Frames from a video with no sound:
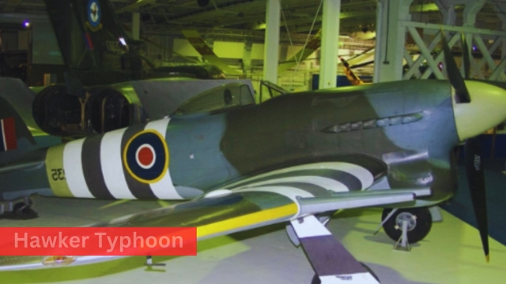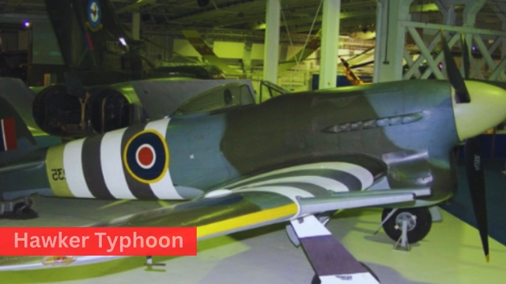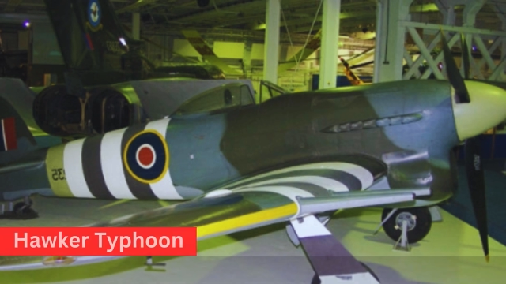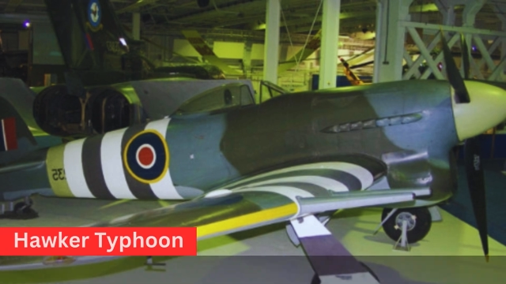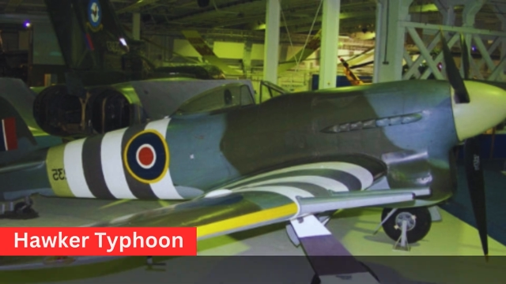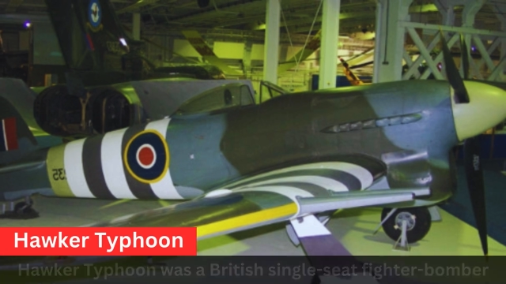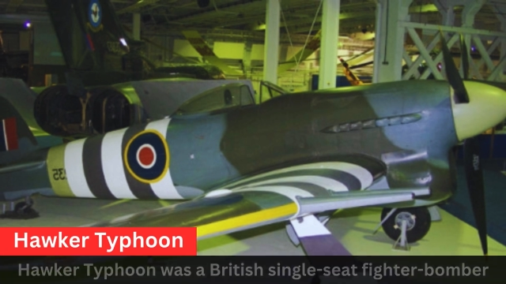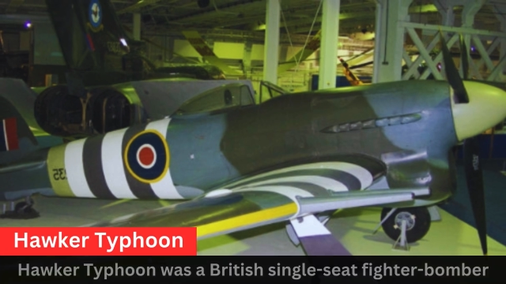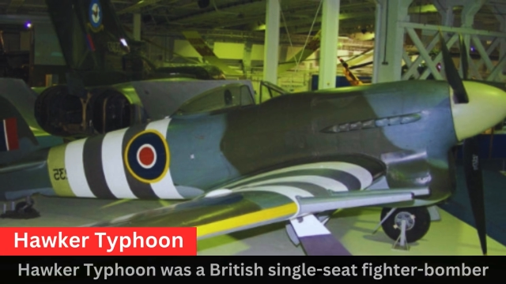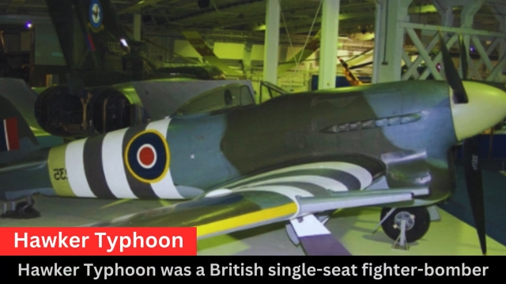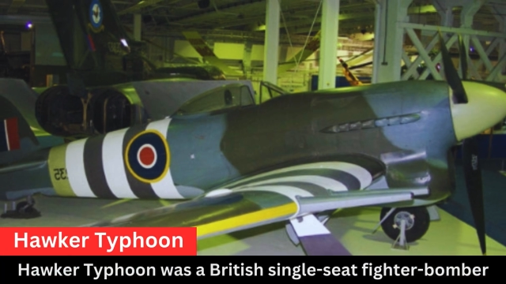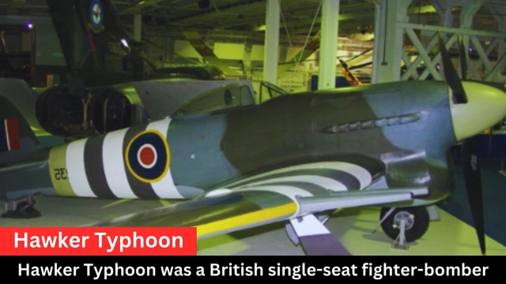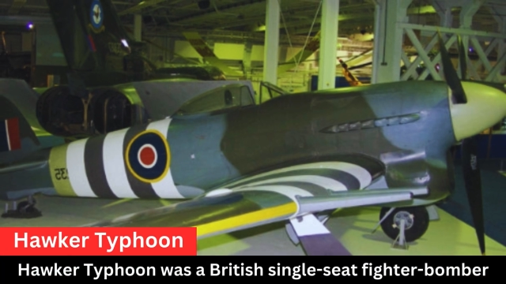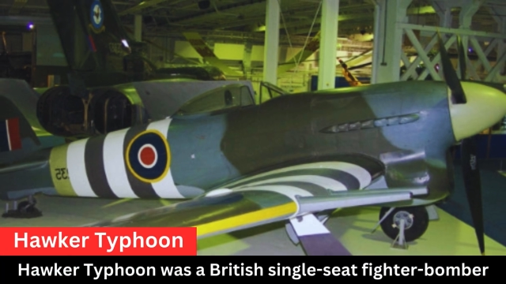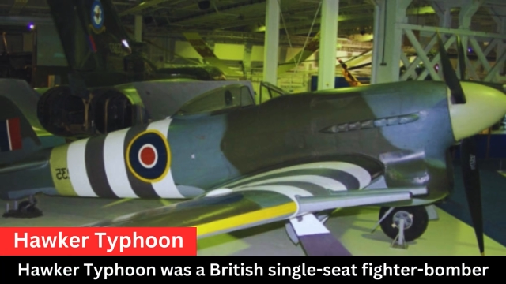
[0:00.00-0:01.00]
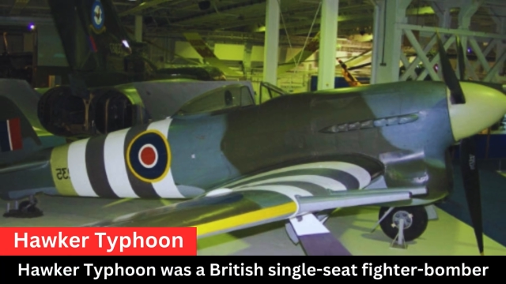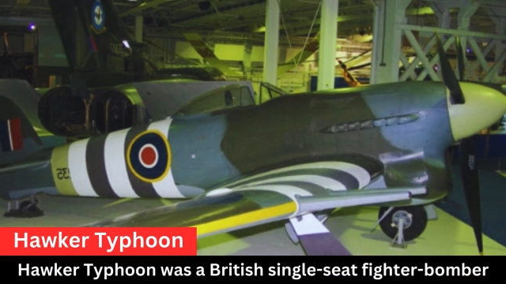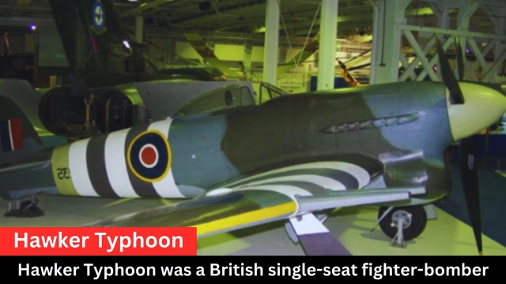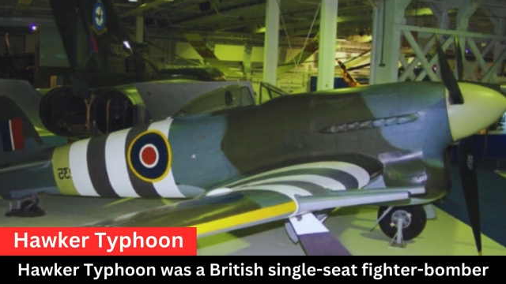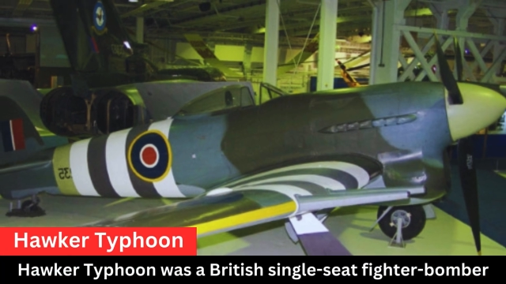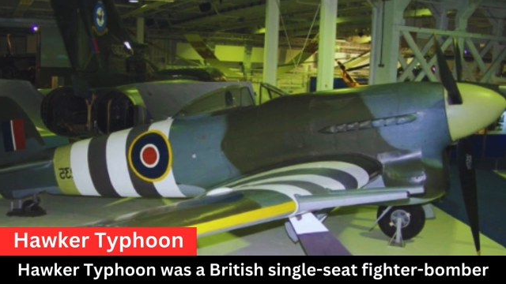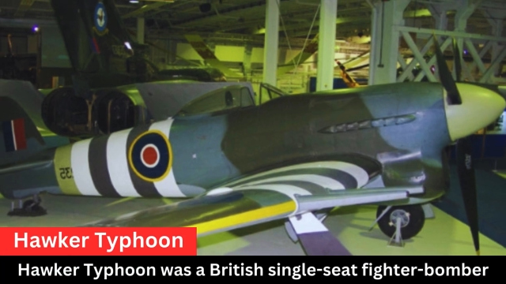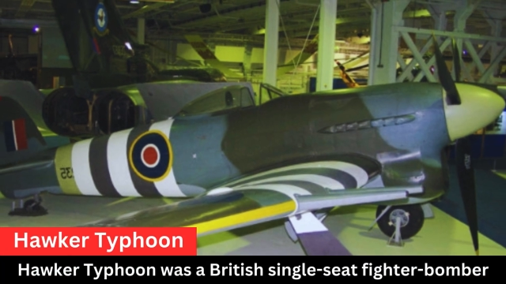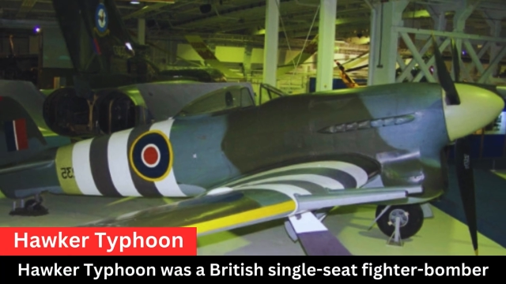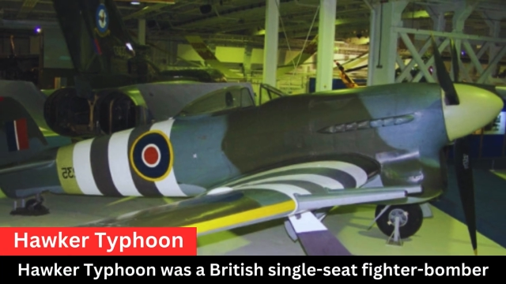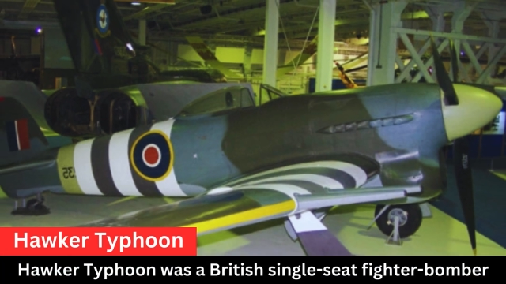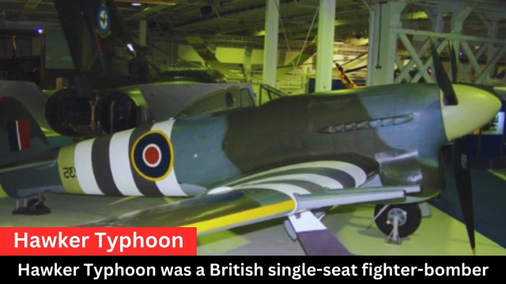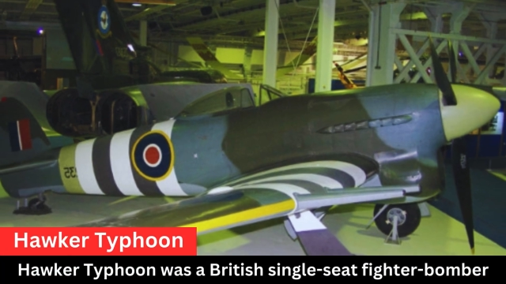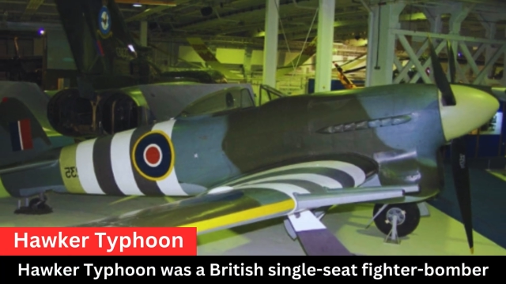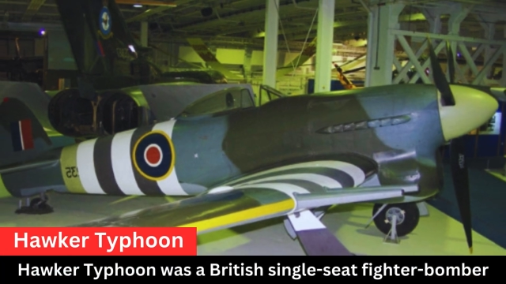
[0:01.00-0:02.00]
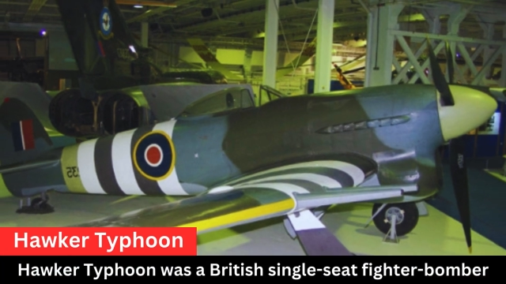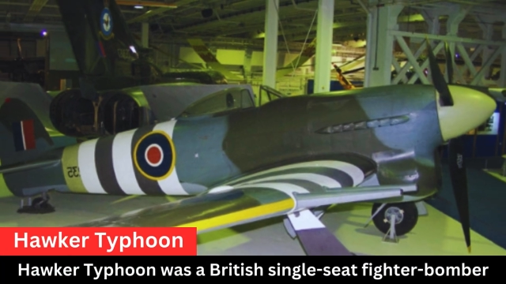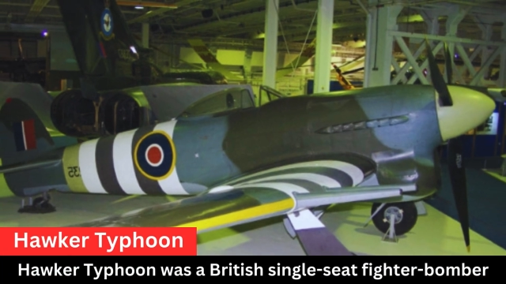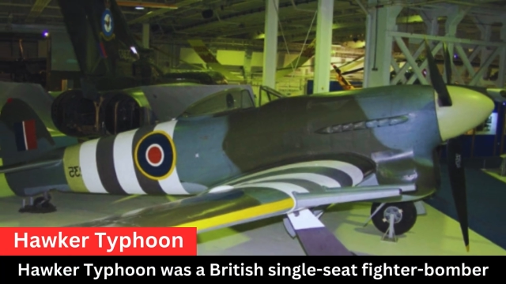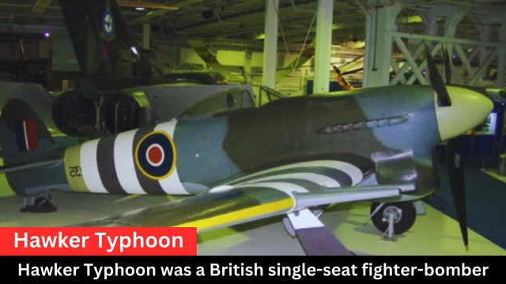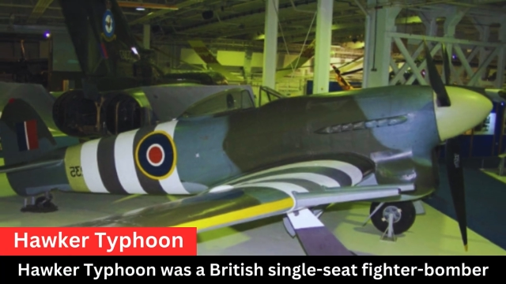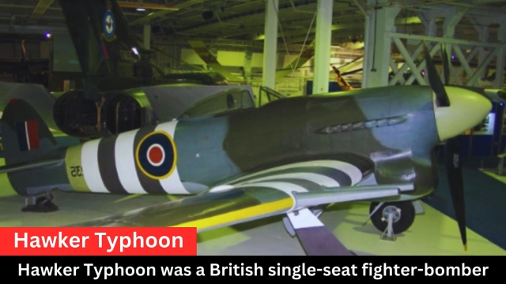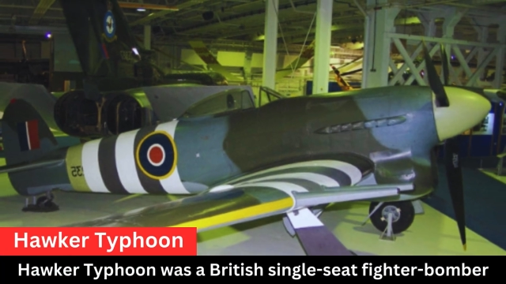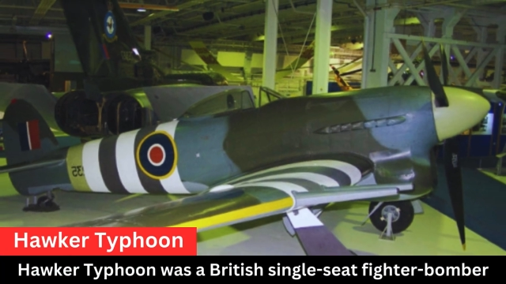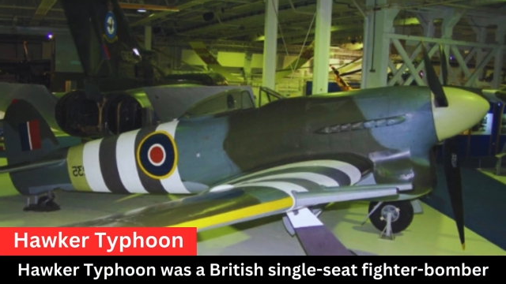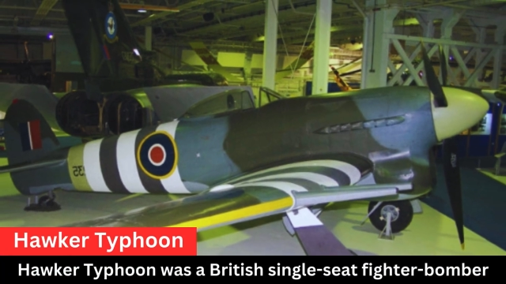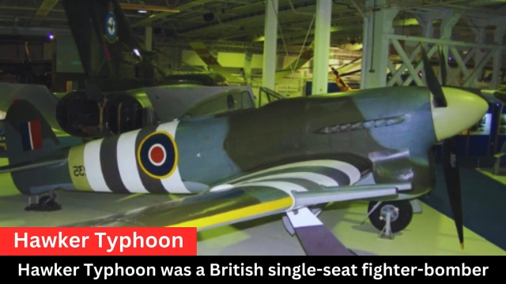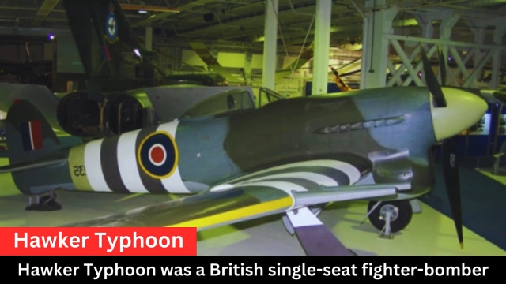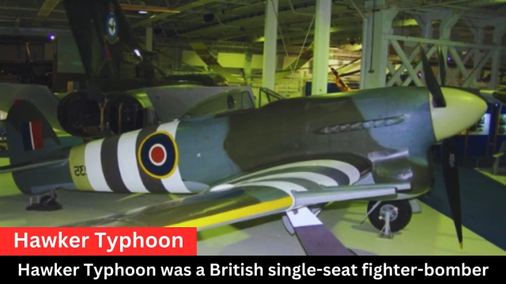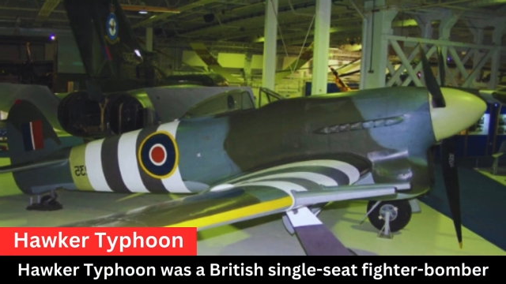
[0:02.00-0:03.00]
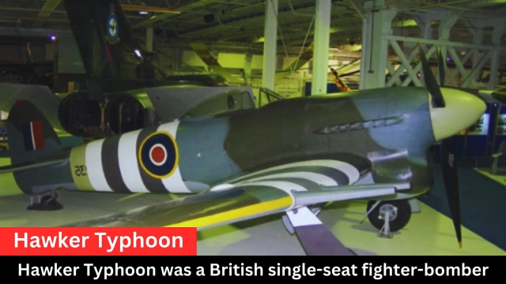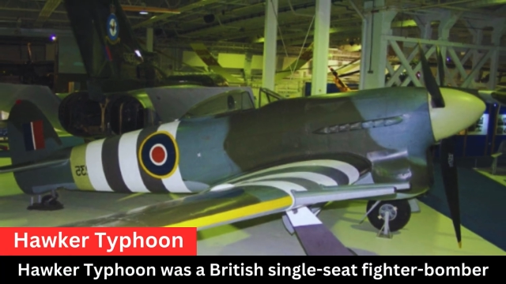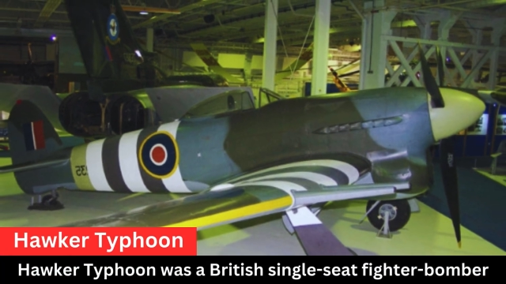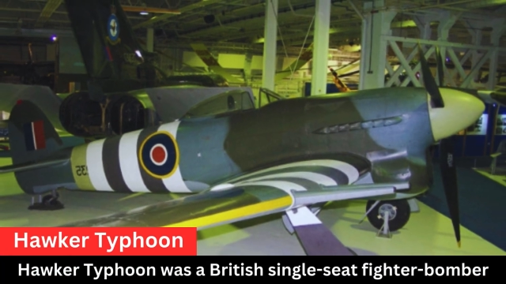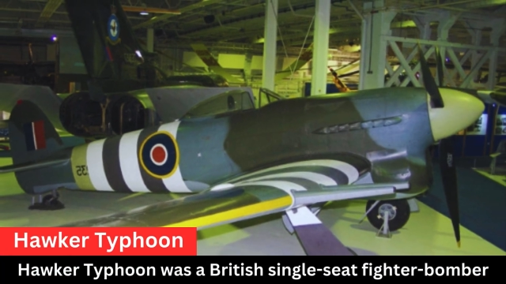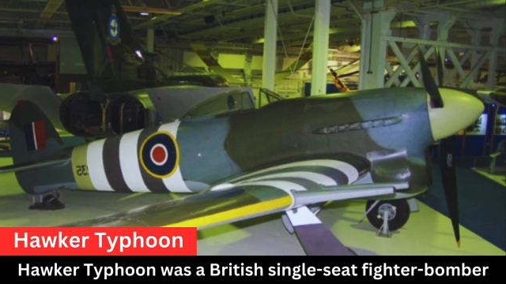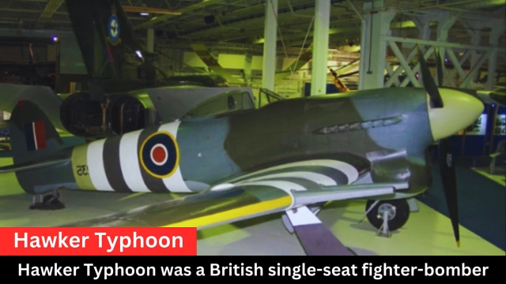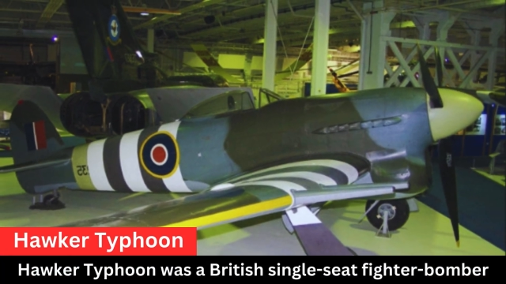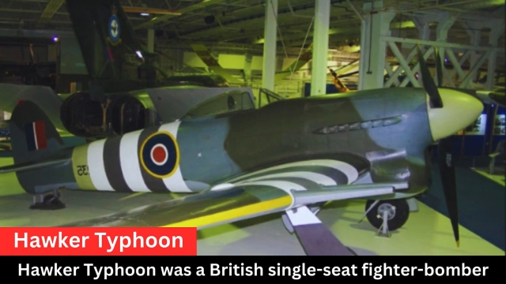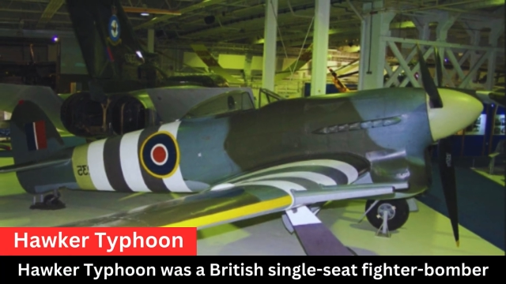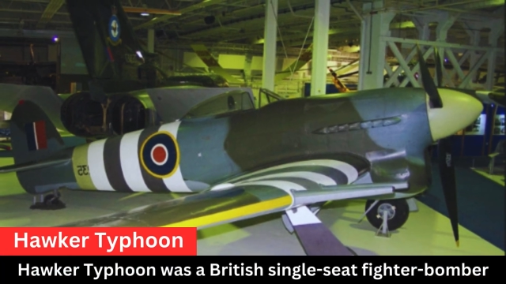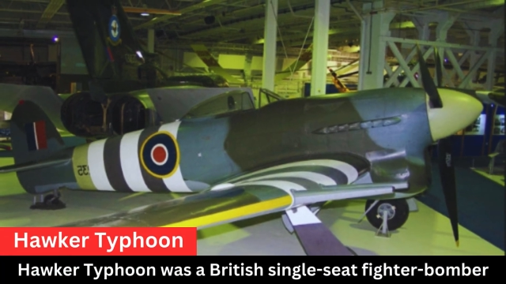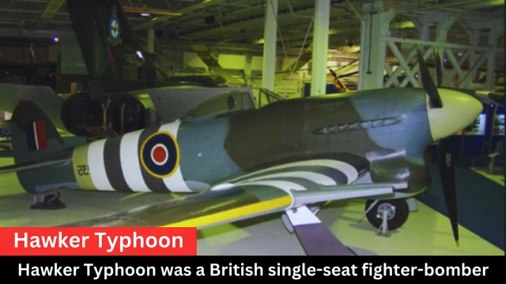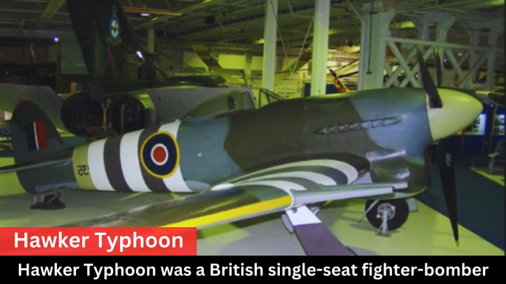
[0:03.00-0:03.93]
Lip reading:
Nobody's mouth can be seen.